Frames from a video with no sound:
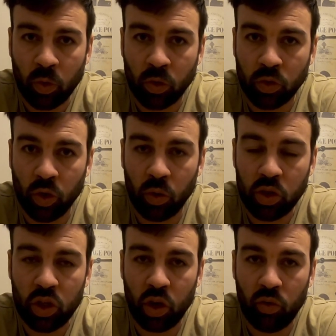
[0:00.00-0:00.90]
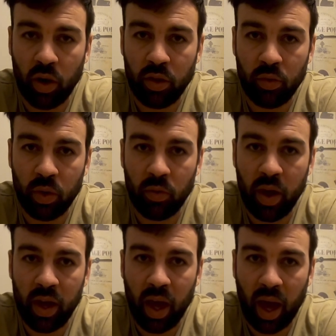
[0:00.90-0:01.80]
So just going to run through the
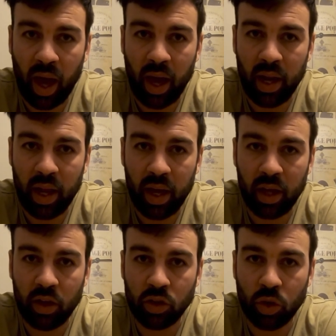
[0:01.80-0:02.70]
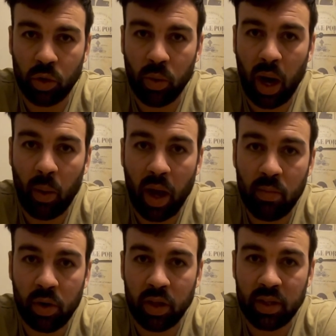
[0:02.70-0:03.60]
rig and show you how I
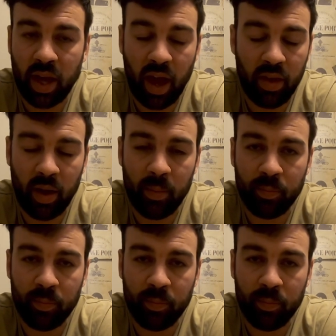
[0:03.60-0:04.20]
put it together.